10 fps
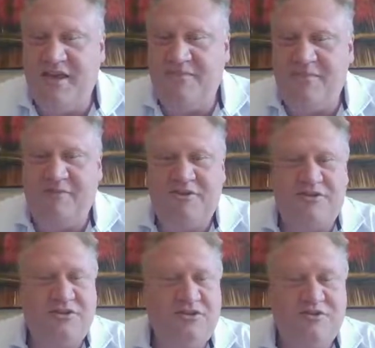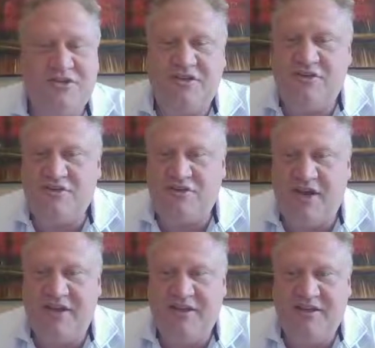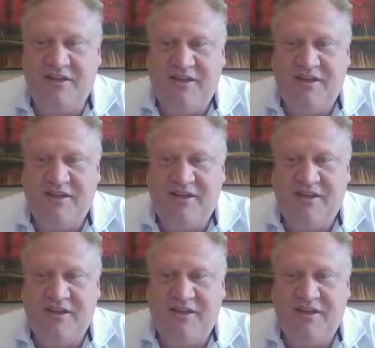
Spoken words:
and maybe you can use it in your trading.